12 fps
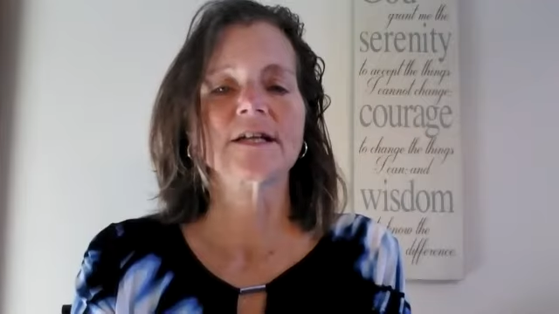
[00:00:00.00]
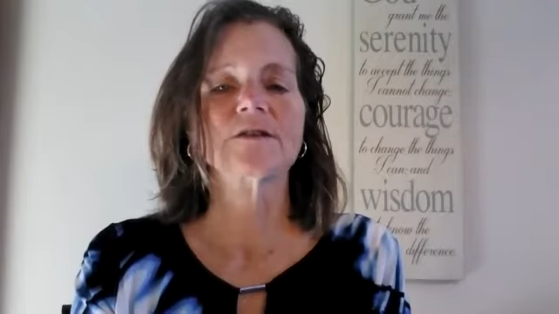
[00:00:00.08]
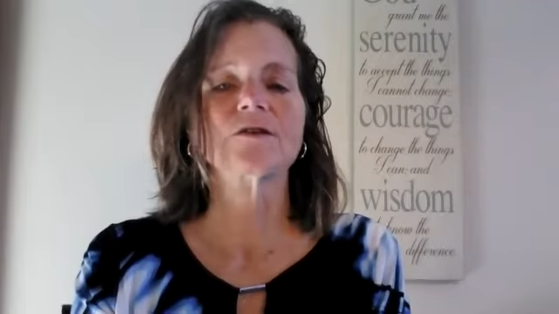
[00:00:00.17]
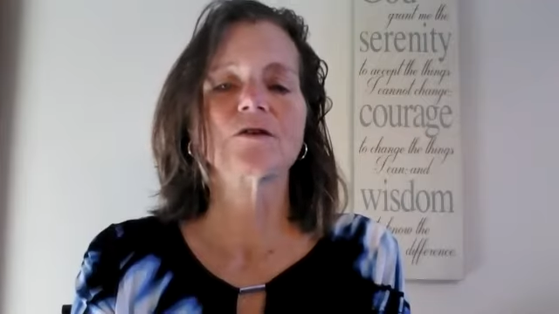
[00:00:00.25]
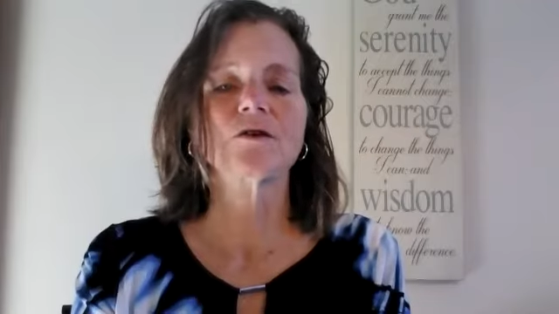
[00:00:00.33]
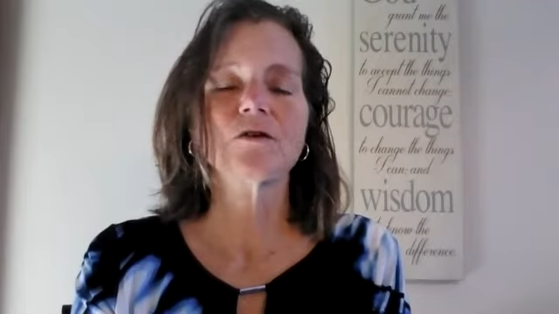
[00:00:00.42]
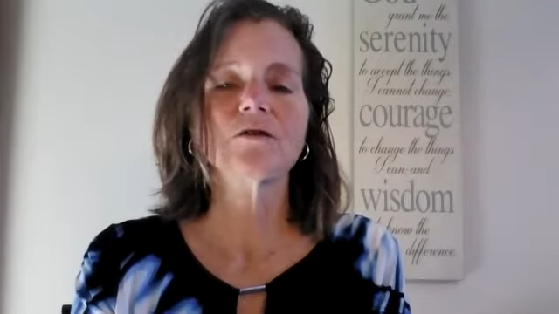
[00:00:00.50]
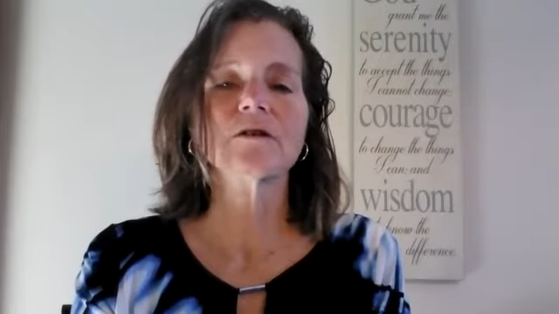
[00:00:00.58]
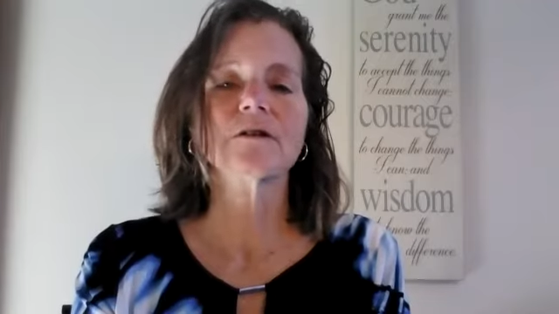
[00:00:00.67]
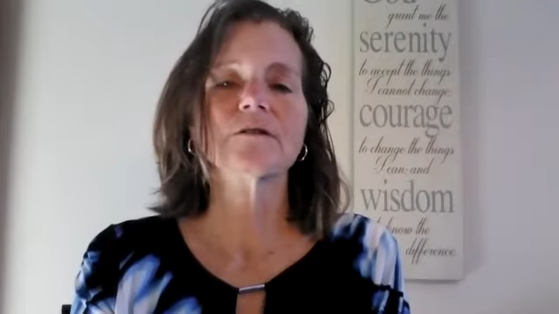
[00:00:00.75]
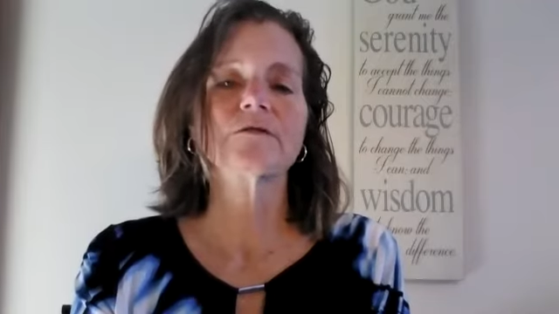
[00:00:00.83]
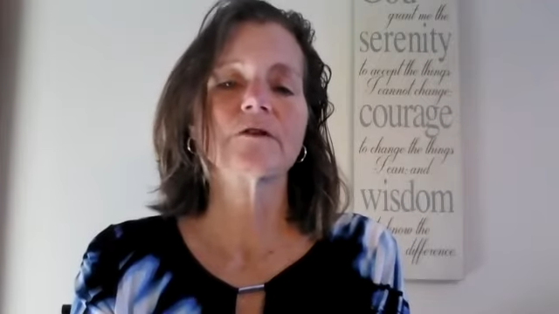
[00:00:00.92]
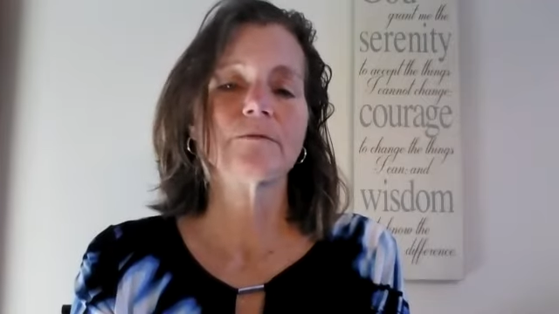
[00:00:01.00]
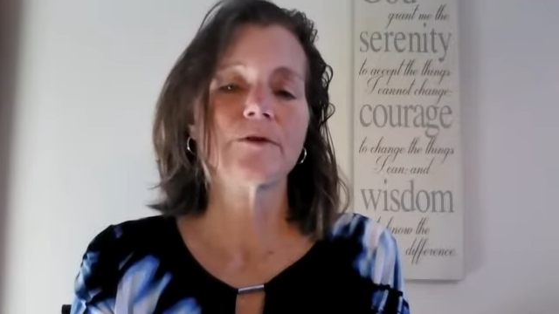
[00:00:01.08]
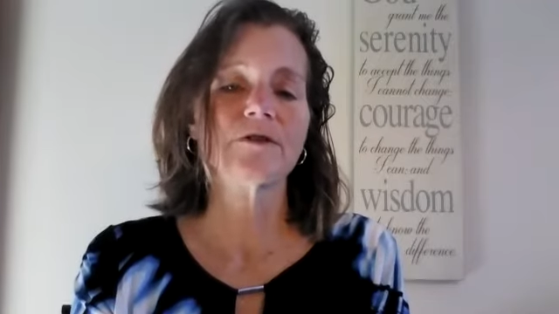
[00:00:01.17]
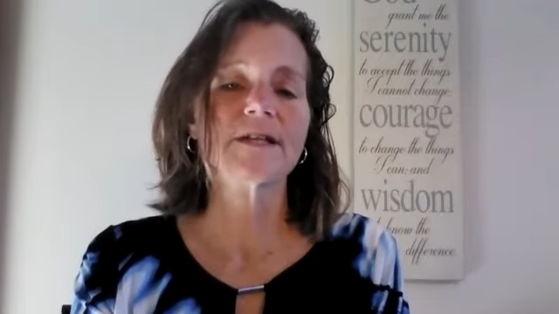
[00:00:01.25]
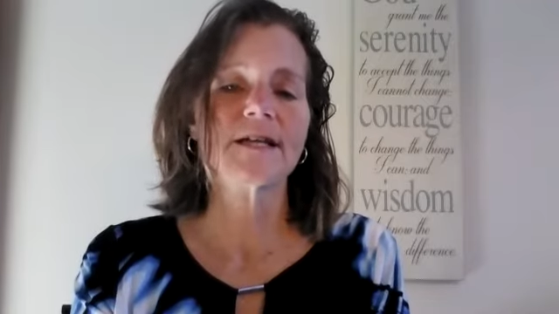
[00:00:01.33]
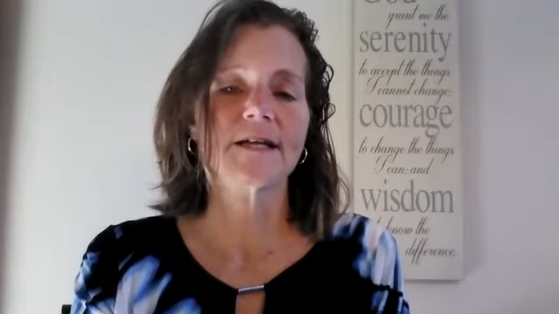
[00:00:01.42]
the goal of
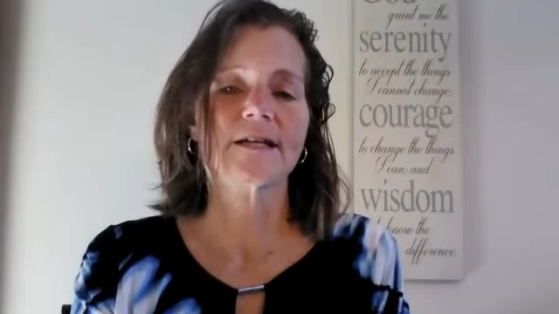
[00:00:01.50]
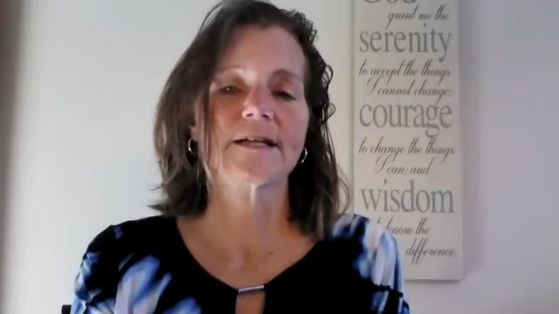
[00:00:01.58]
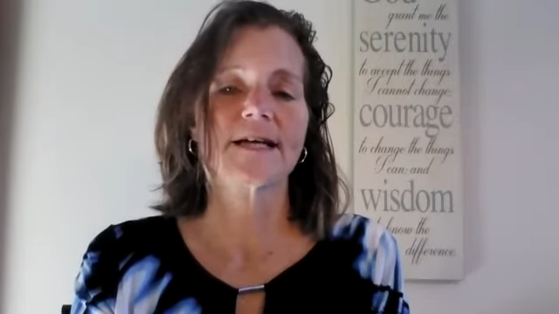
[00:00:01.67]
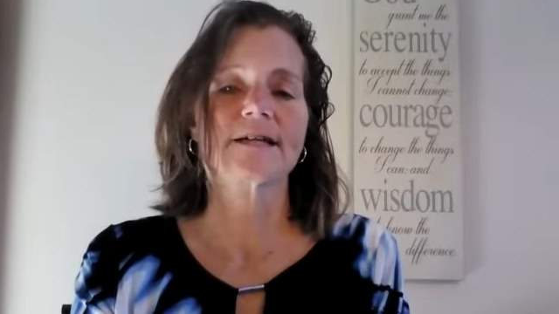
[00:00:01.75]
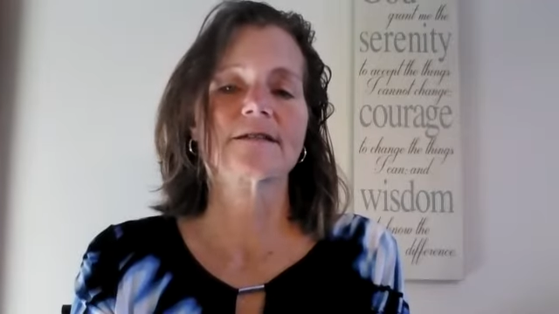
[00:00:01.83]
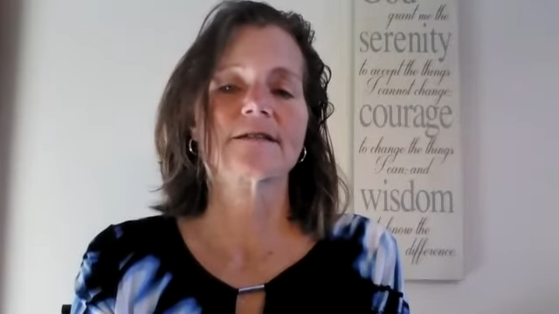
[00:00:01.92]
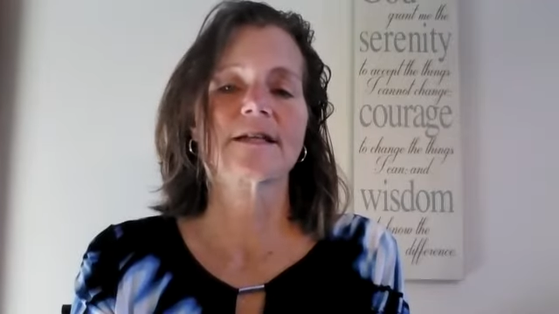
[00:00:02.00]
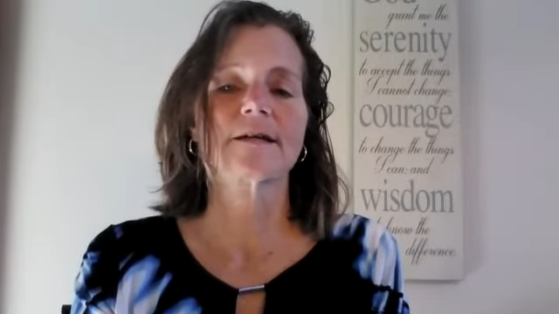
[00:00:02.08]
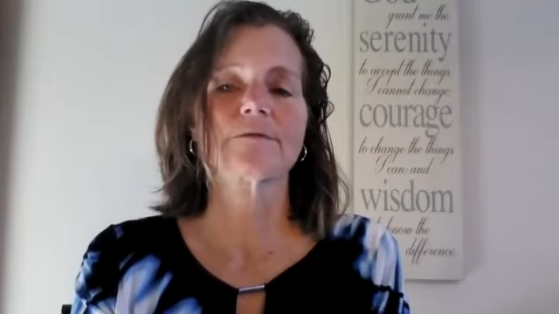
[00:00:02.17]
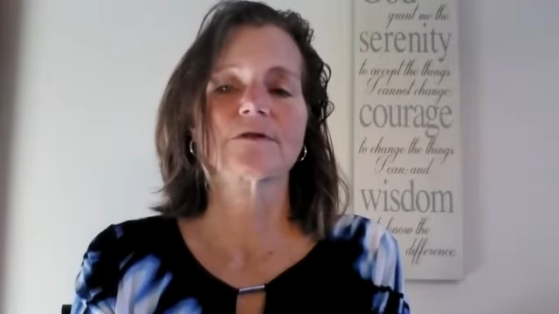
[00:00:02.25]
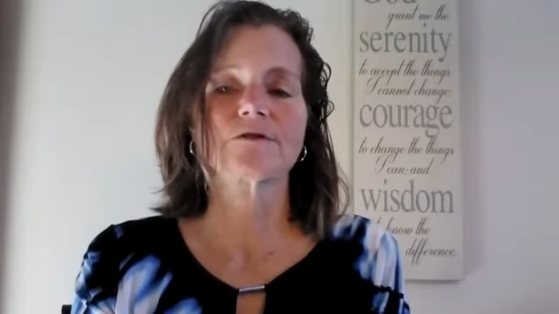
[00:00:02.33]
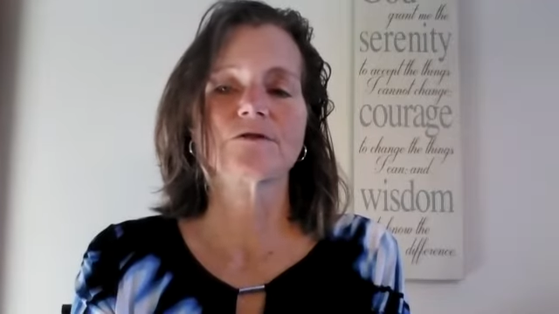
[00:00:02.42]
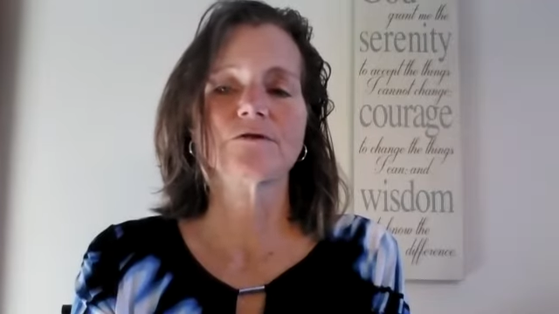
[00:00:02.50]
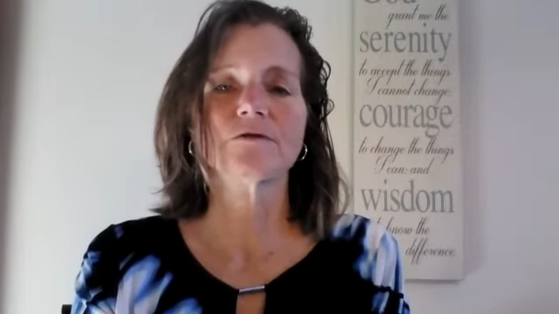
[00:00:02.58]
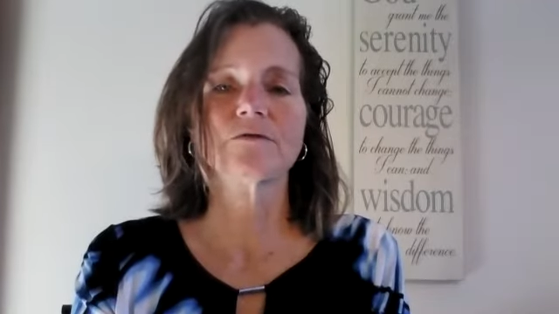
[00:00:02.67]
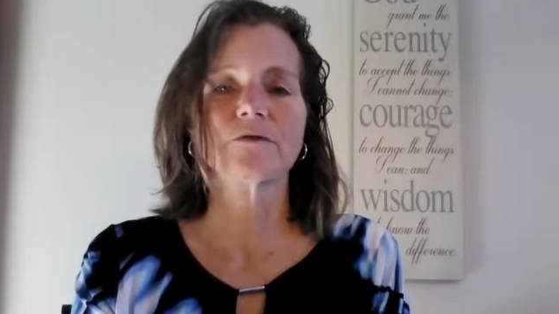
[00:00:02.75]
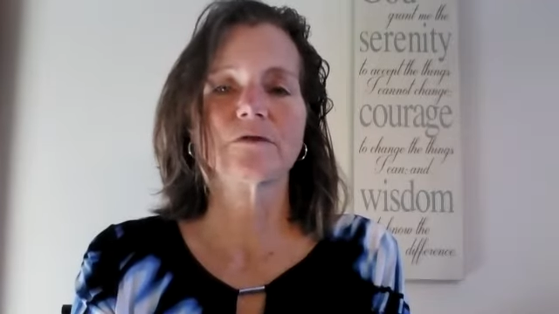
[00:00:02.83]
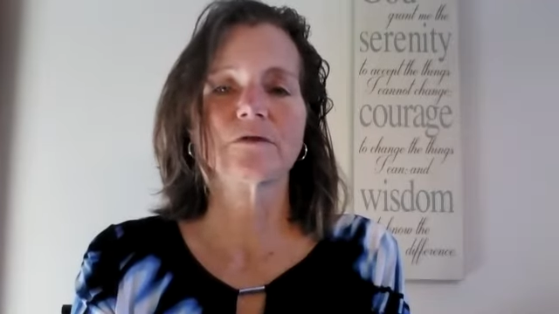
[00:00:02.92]
communicating that to them is
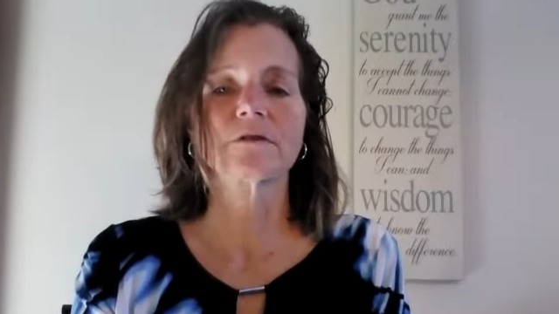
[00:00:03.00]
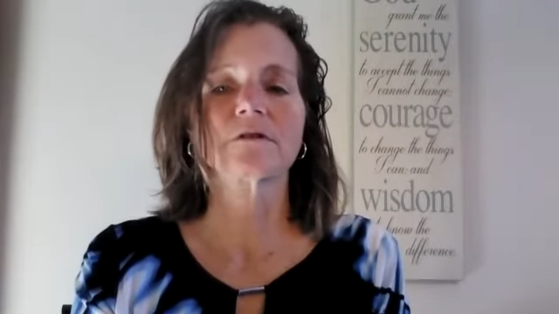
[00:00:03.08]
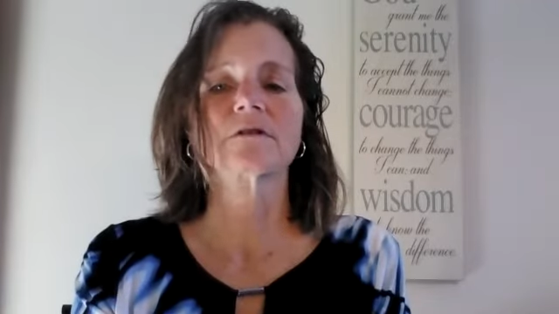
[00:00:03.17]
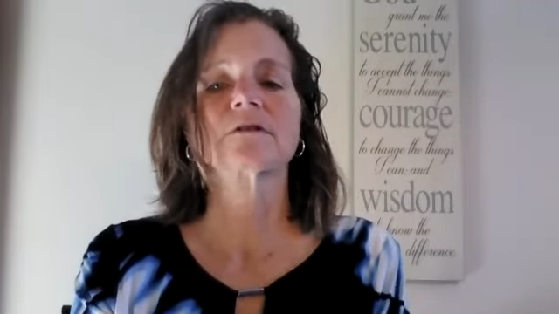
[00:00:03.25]
twofold: